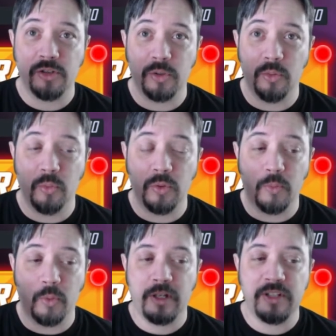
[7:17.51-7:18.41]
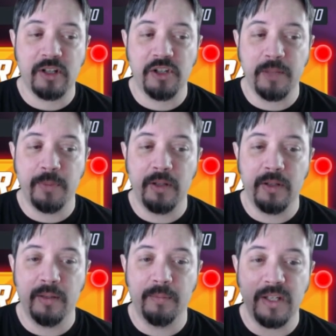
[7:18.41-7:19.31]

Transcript: so the more red stars you can put into him,